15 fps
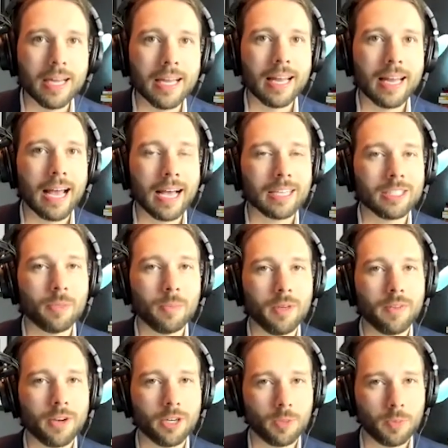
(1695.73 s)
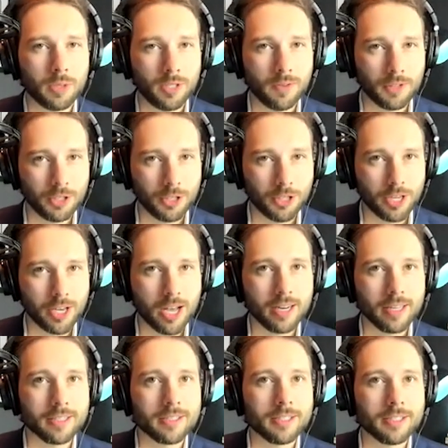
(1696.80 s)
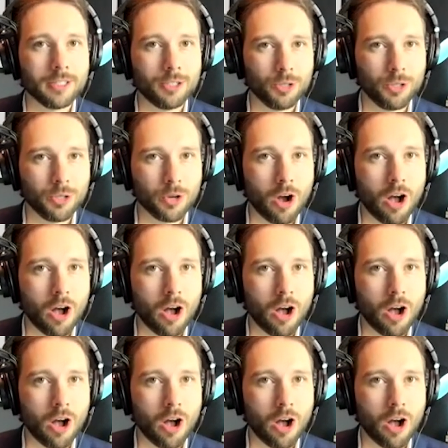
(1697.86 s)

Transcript: It has to be very specific to the audience and to your